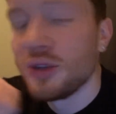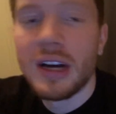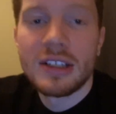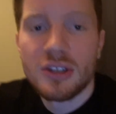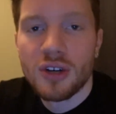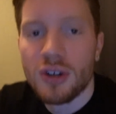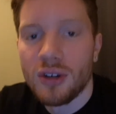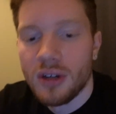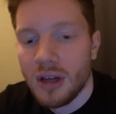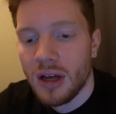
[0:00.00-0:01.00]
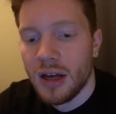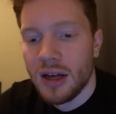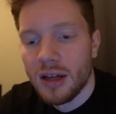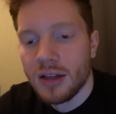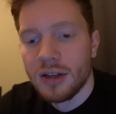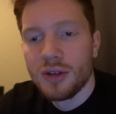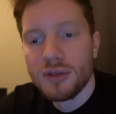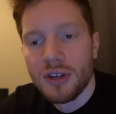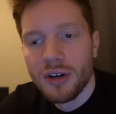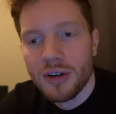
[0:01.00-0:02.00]
You guys saw uh,
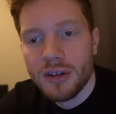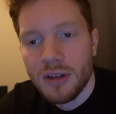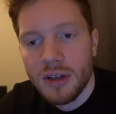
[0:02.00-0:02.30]
Lil Durk